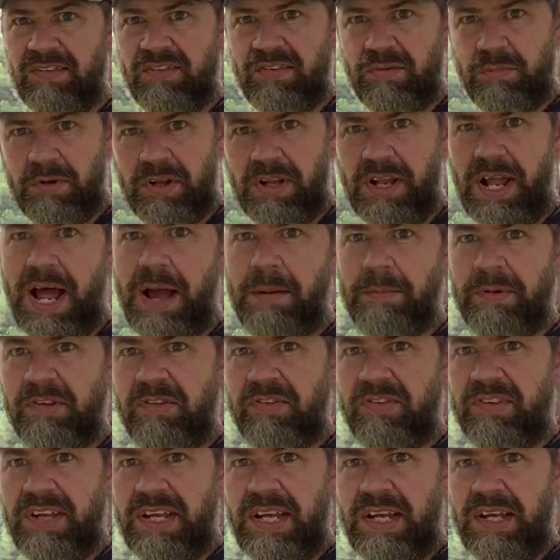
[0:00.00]
some climbing
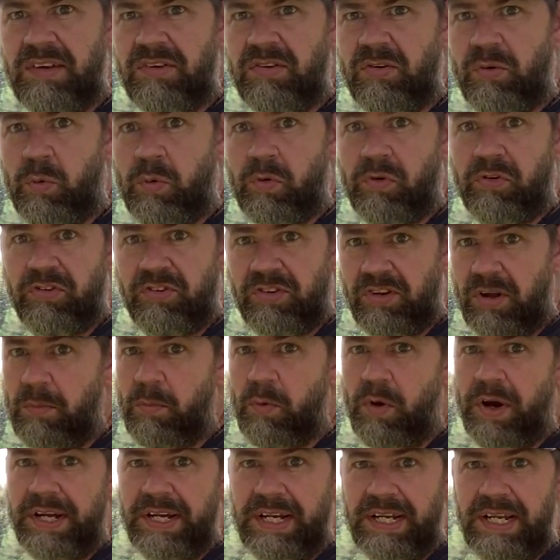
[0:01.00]
sticks or some
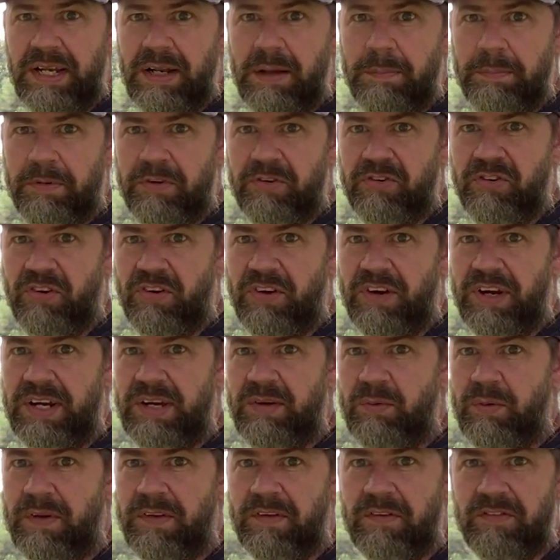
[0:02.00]
way to get up the tree,
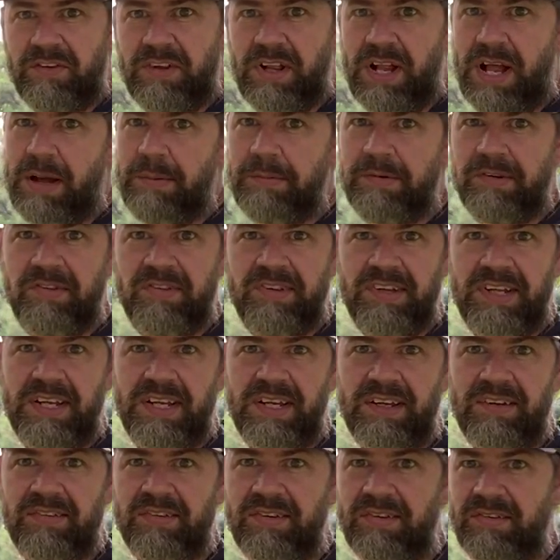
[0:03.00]
whether it's climbing
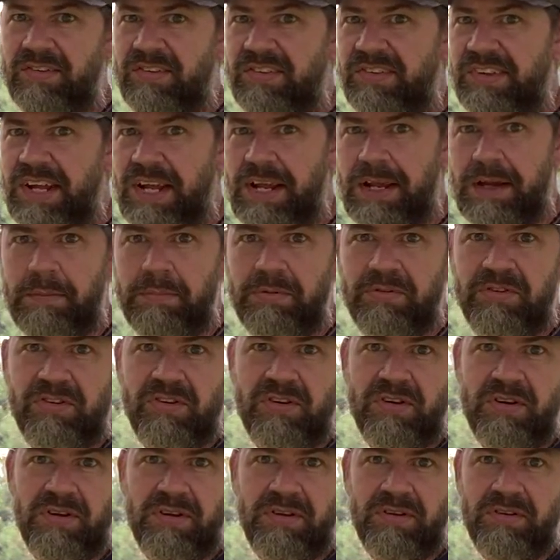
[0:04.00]
sticks, steps,
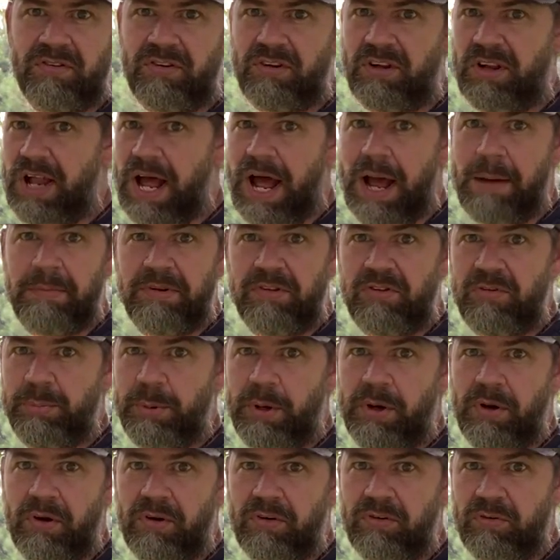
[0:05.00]
climbing
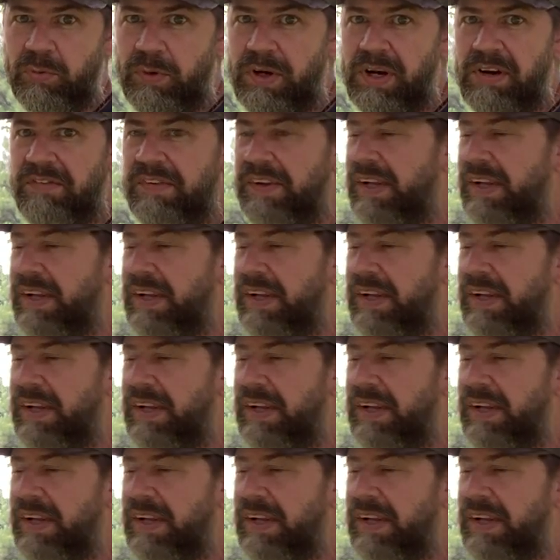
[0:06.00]
spurs, whatever the